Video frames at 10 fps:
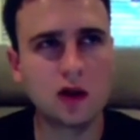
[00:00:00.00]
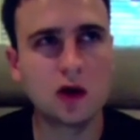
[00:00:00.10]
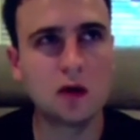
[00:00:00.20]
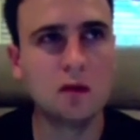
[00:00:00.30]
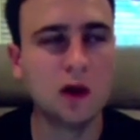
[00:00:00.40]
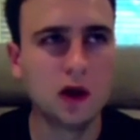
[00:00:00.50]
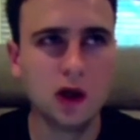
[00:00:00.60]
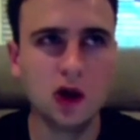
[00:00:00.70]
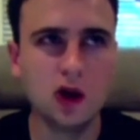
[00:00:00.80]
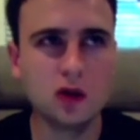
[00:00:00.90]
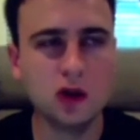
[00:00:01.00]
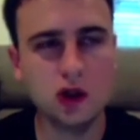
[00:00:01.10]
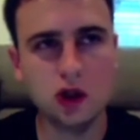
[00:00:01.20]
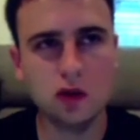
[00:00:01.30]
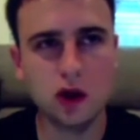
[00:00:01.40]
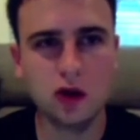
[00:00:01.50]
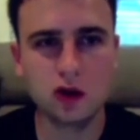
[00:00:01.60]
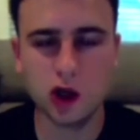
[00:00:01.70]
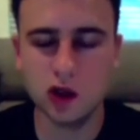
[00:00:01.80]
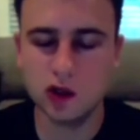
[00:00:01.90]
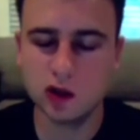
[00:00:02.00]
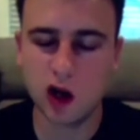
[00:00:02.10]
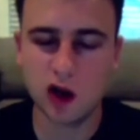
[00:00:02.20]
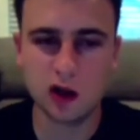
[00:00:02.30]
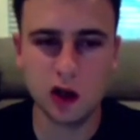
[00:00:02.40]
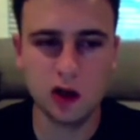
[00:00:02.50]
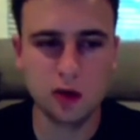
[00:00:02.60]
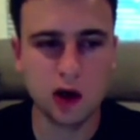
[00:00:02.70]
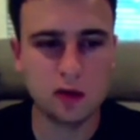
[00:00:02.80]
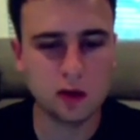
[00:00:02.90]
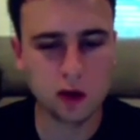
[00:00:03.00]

And so, usually when you're trying to tackle any problem,